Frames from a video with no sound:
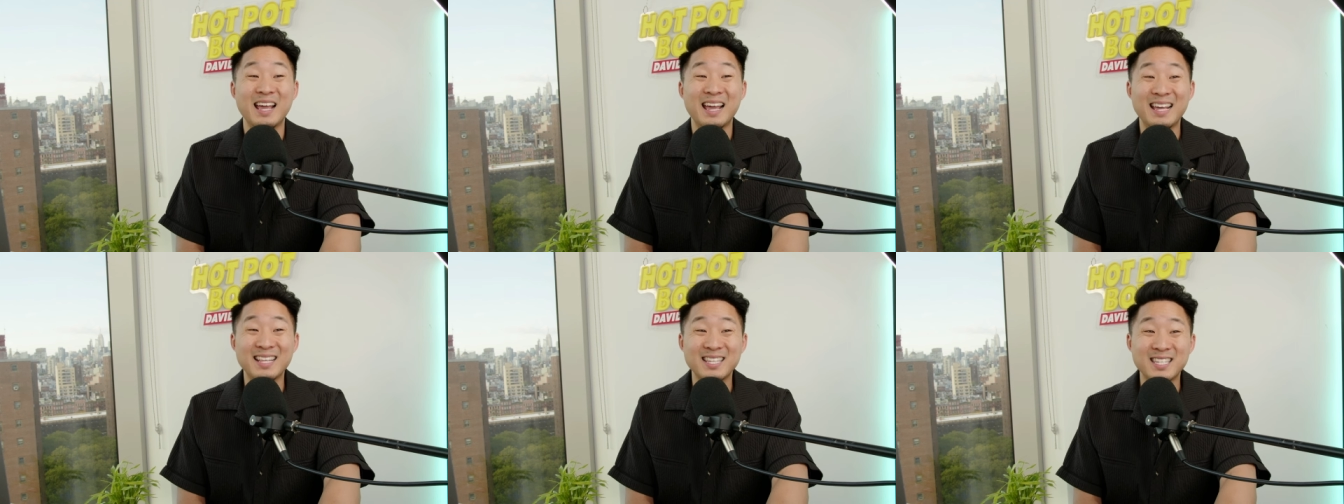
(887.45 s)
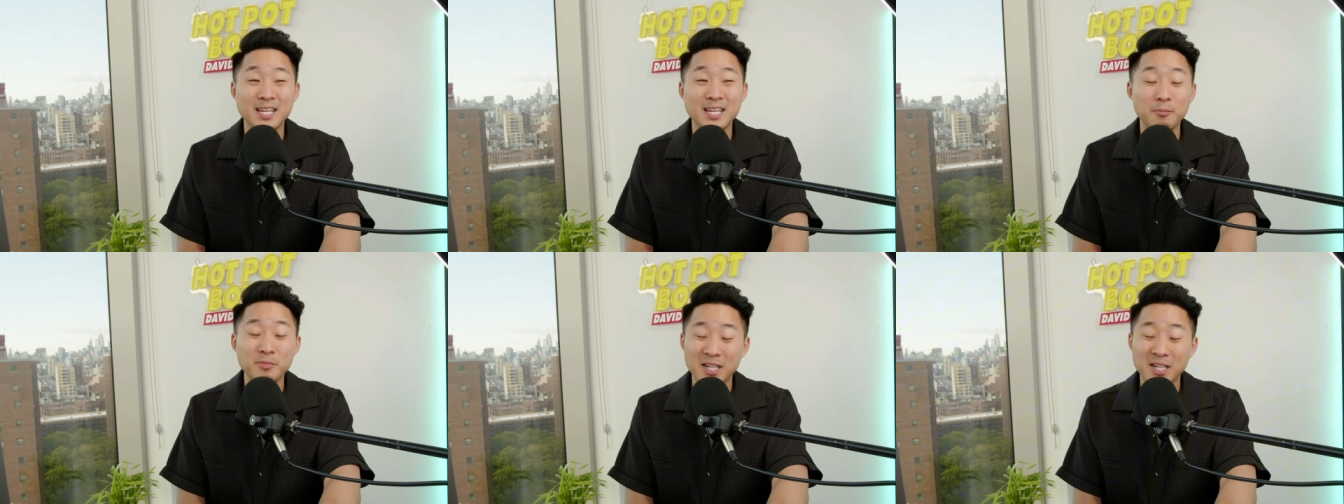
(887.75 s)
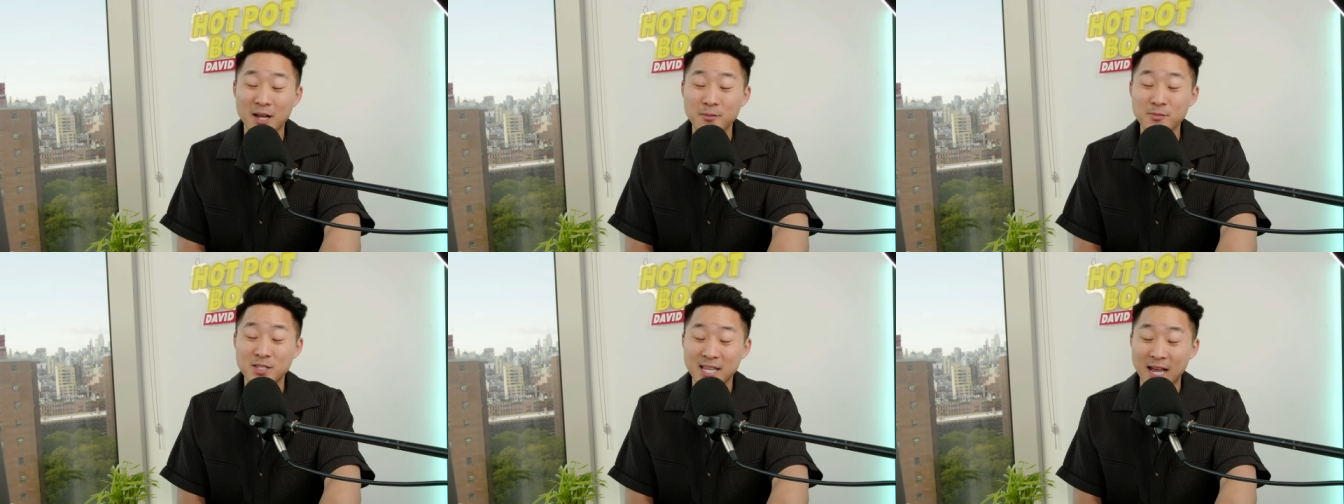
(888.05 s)
And
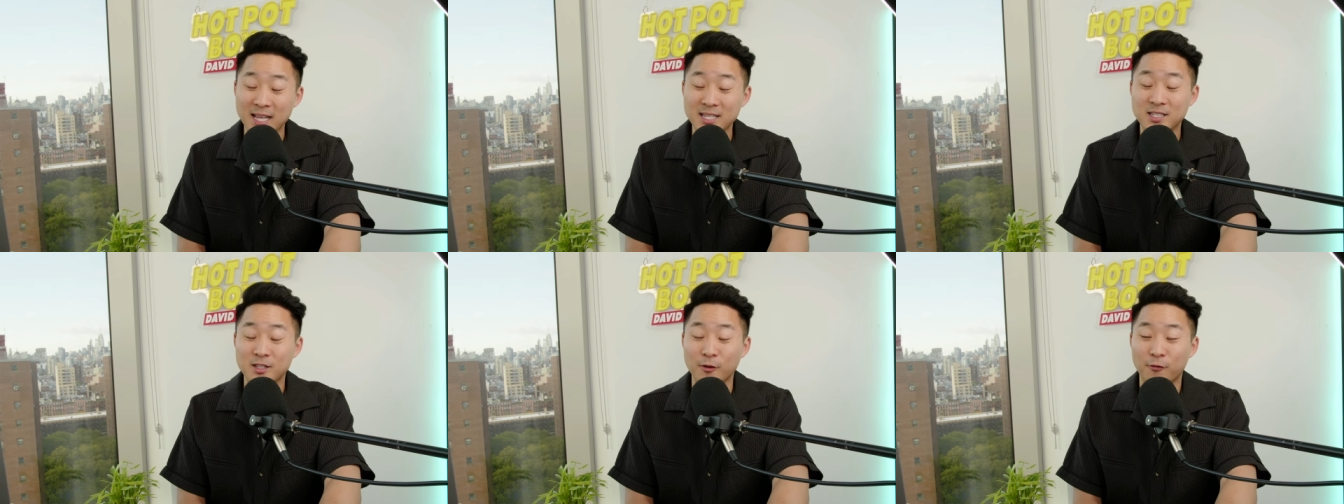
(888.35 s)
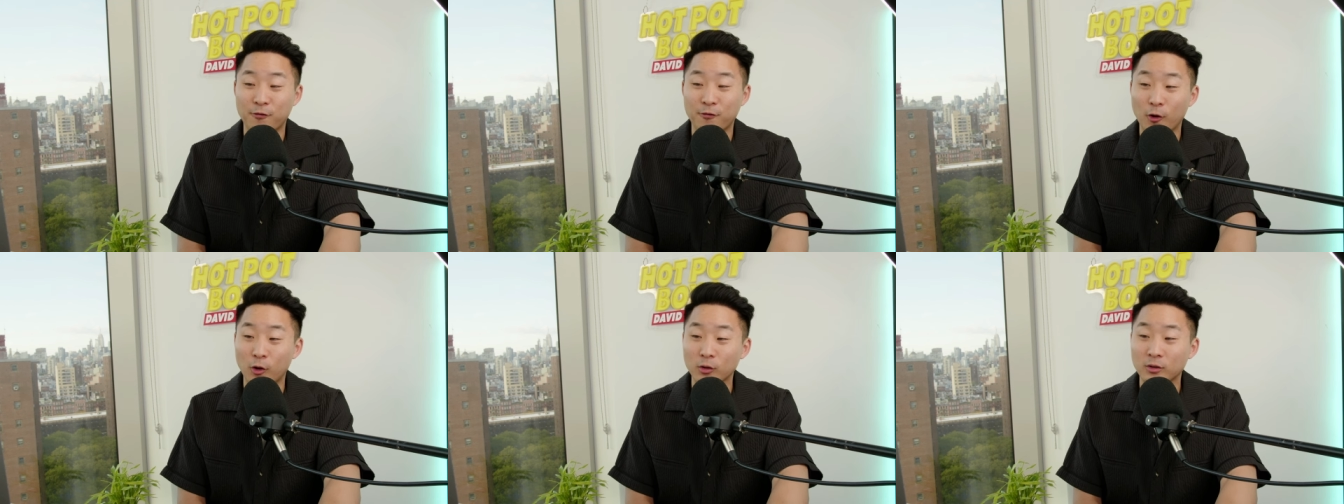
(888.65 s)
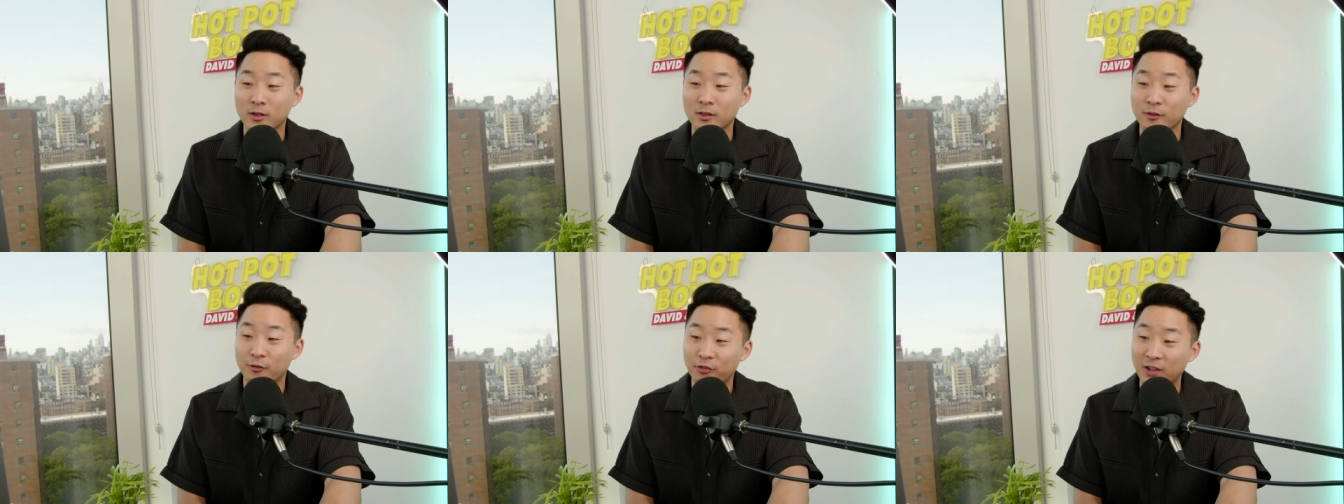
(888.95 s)
sometimes that's the
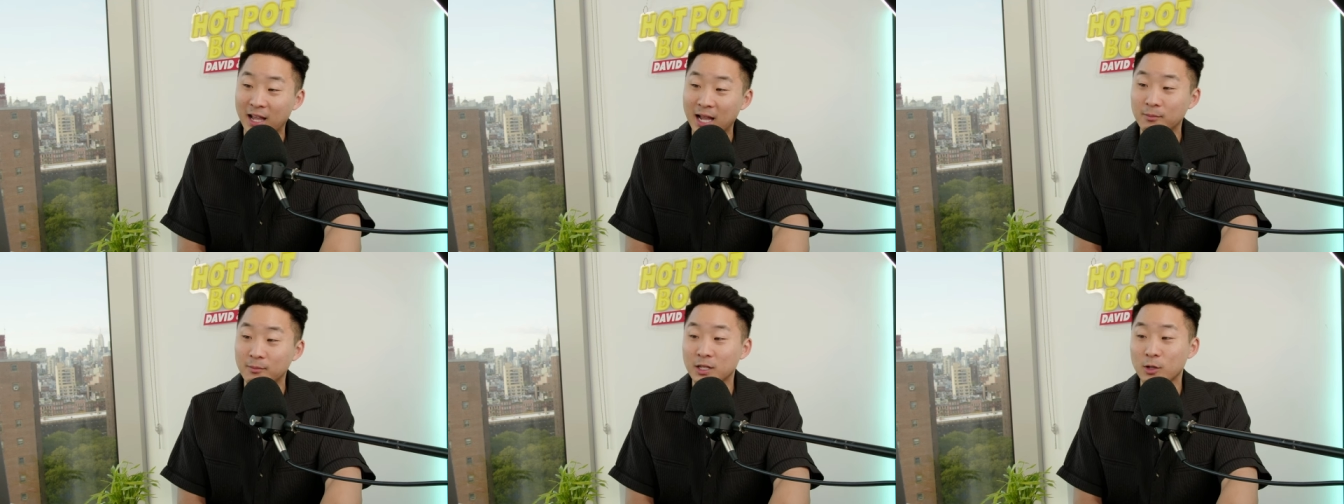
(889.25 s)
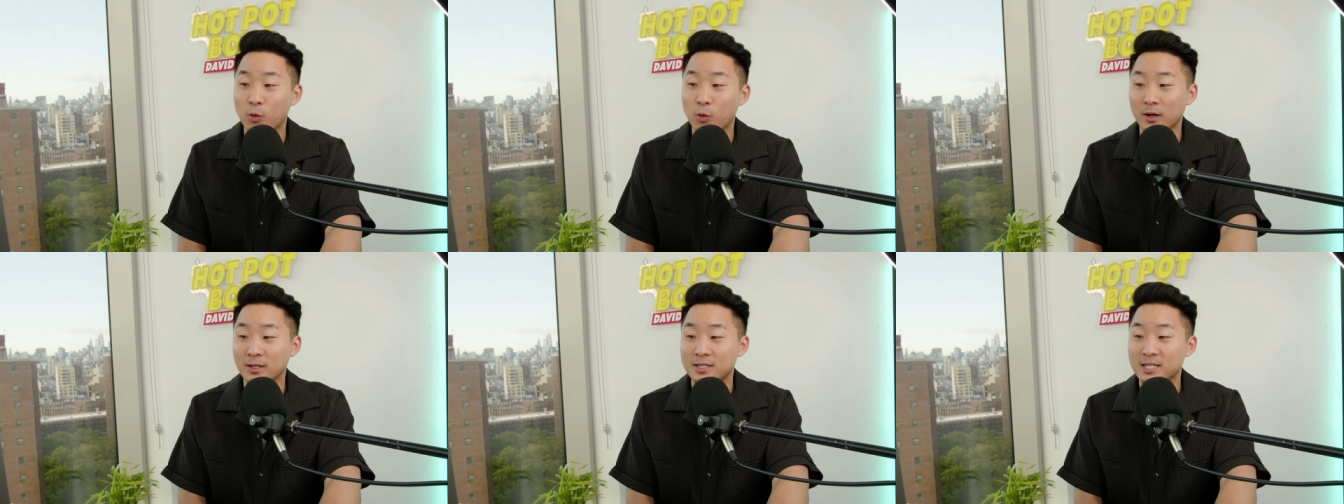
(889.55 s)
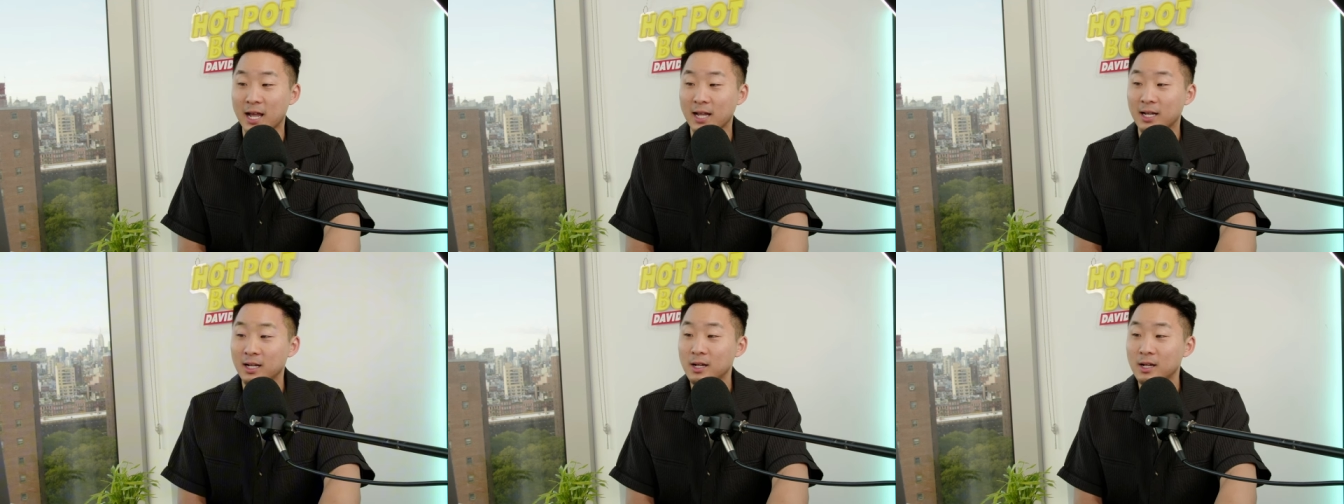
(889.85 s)
fault of the family, where it's
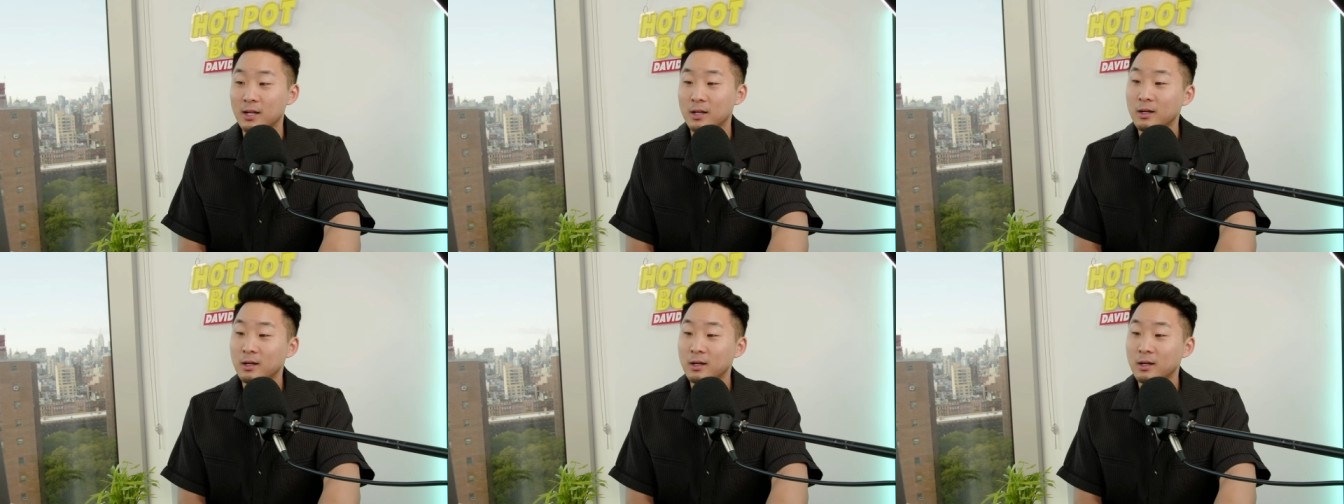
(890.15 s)
like,